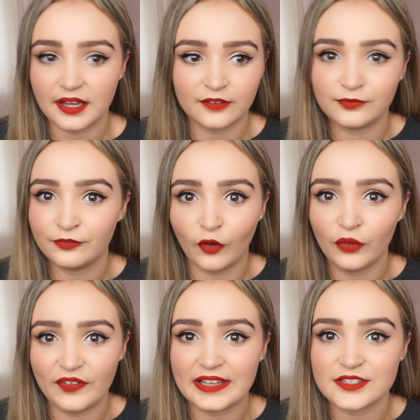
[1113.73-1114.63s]
like full
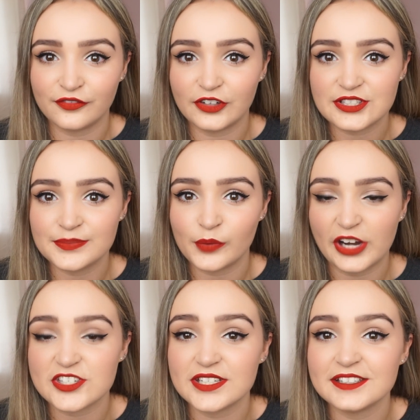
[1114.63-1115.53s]
face of first
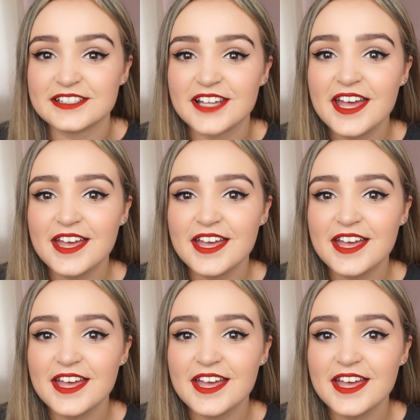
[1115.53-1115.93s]
impressions.